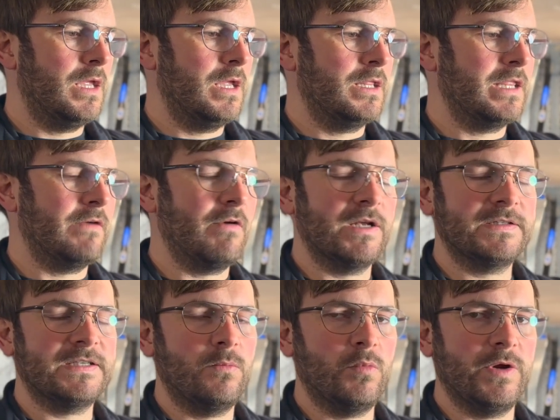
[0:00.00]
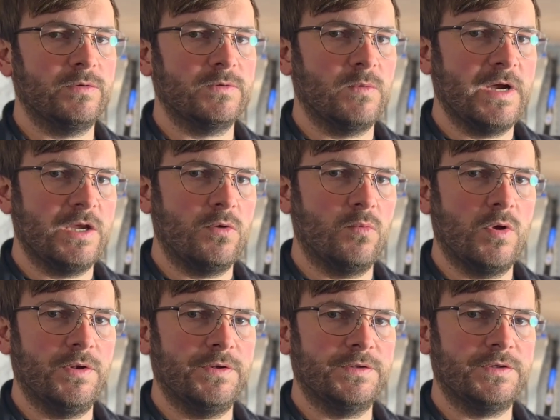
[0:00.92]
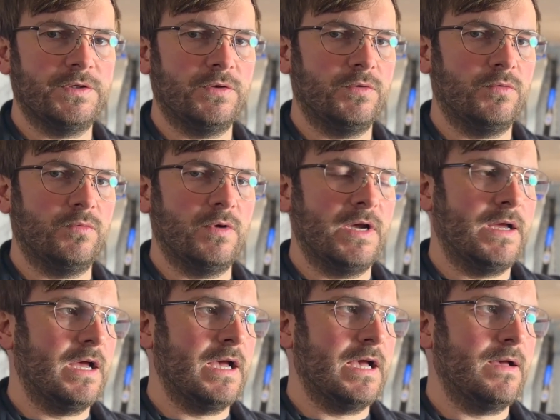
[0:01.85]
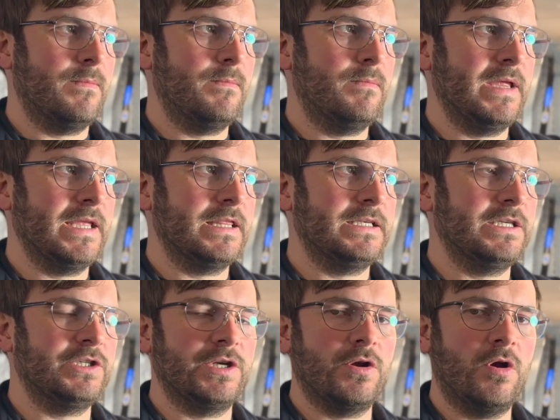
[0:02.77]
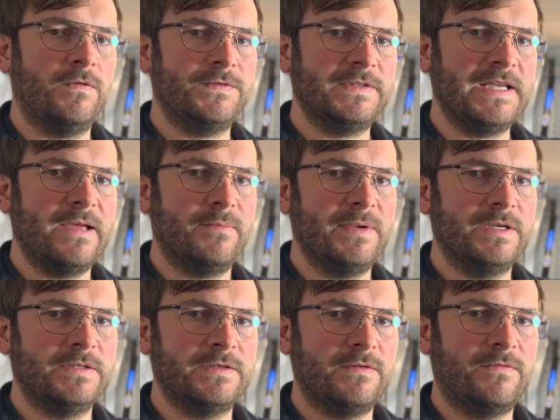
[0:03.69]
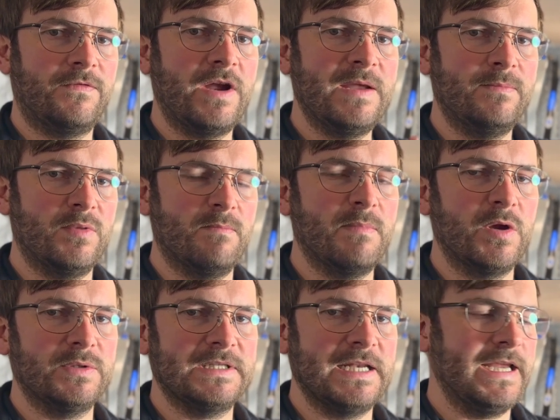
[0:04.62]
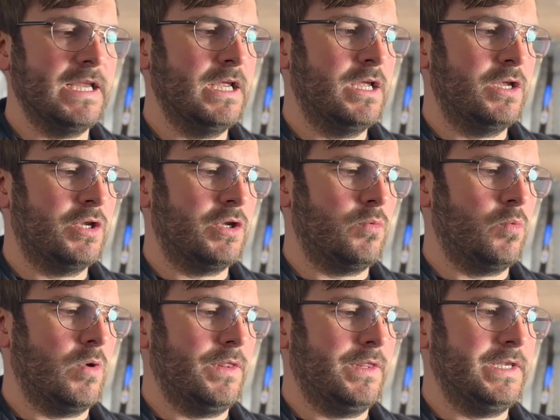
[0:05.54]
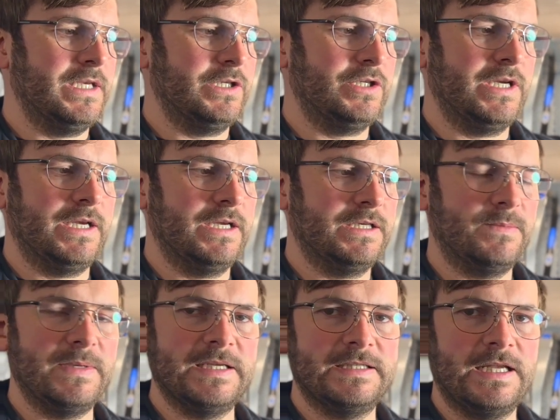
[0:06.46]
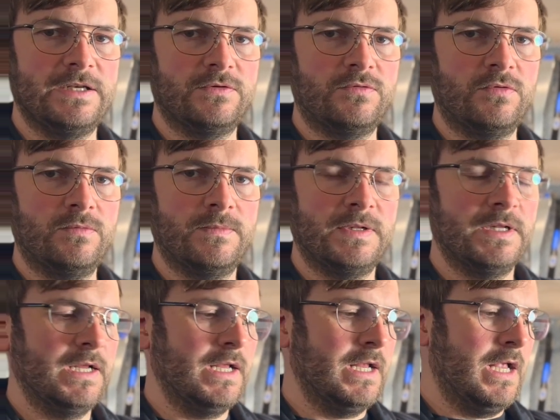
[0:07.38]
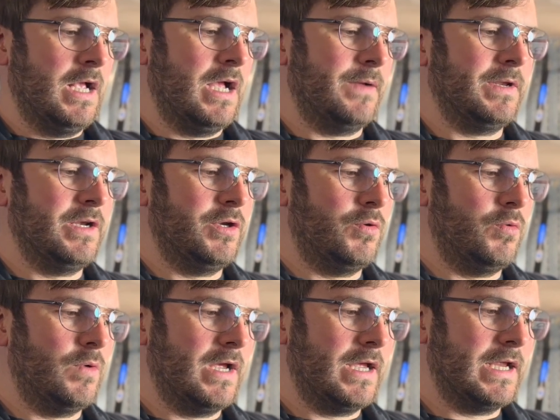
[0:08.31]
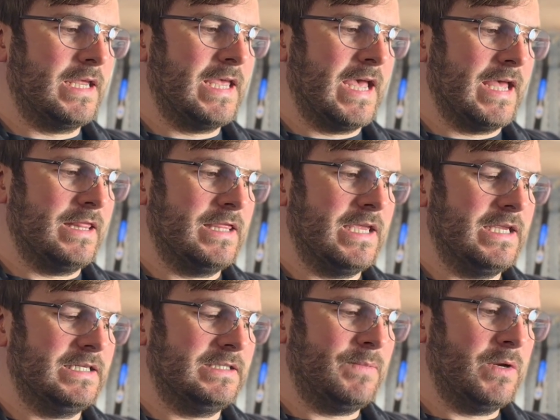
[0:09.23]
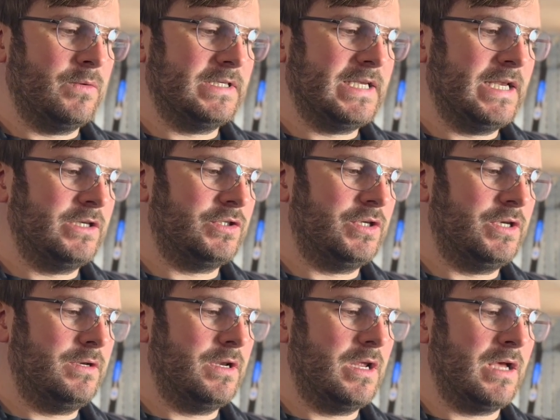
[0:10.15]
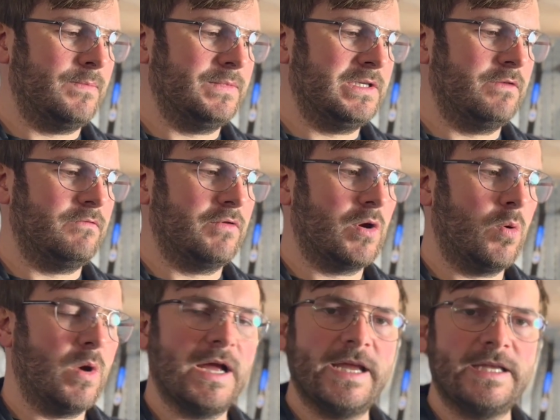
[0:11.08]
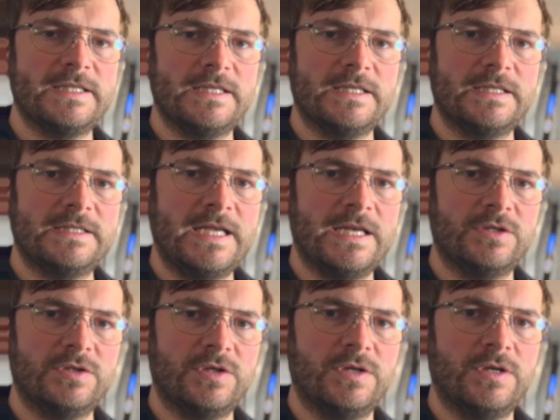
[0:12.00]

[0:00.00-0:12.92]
There are some wheels where you want to make the dishing offset because of the frame, but mostly you want the dishing to be central. I'm going to get the spoke tension up to the required tension.